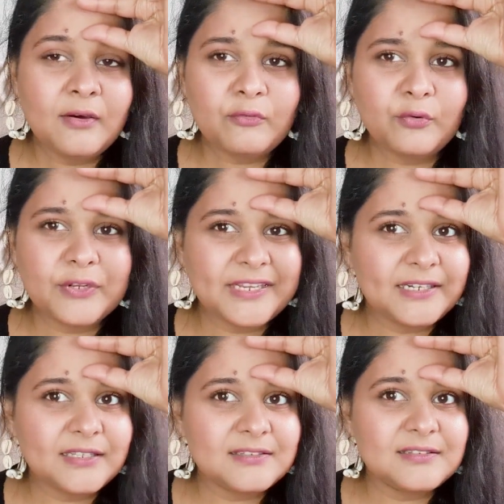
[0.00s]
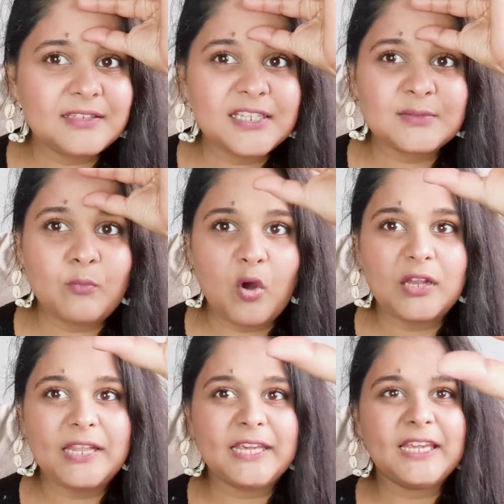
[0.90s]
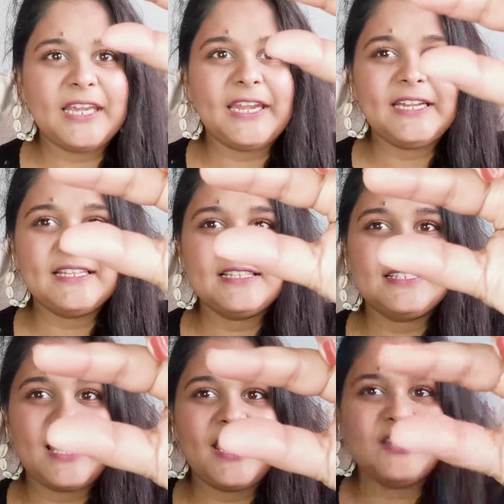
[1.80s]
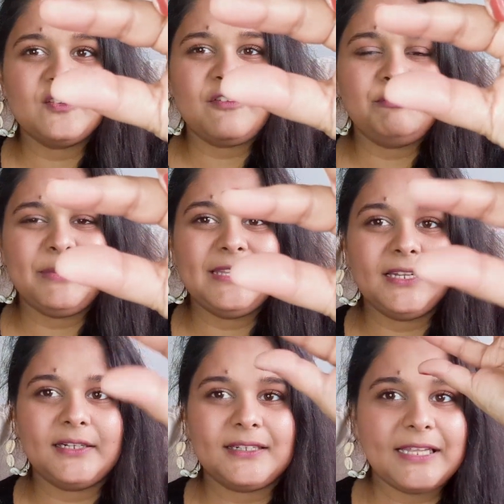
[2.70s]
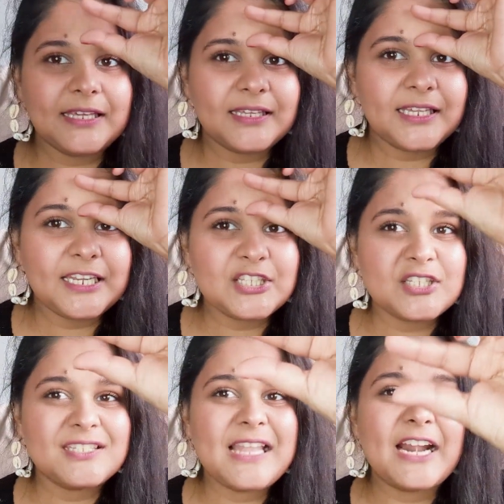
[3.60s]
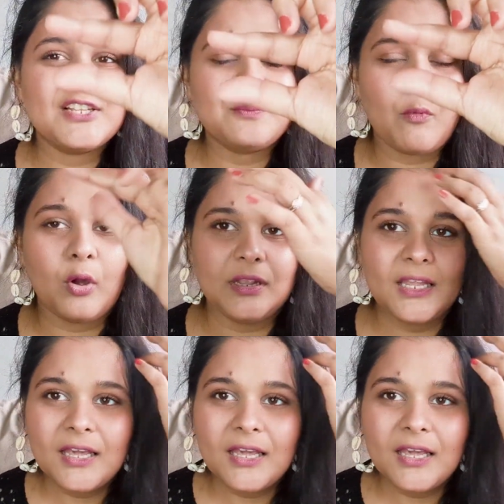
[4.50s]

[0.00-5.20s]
forehead is this small, like it is the size of a peanut, like it's that small.